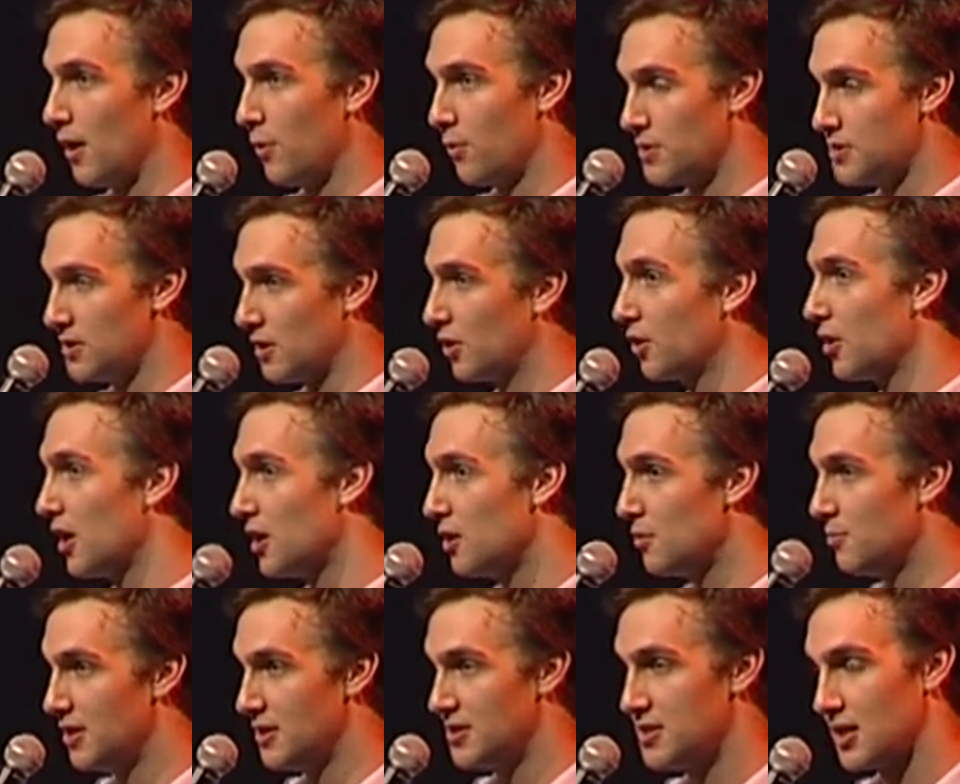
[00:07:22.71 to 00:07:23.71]
was
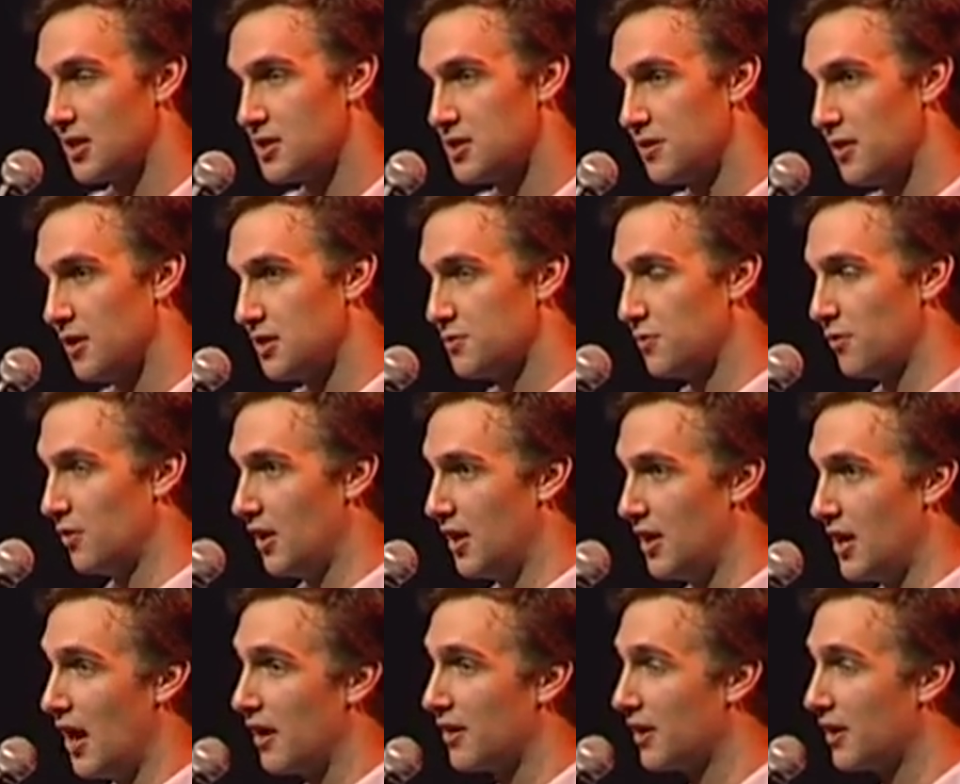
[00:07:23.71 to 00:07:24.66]
incredibly successful and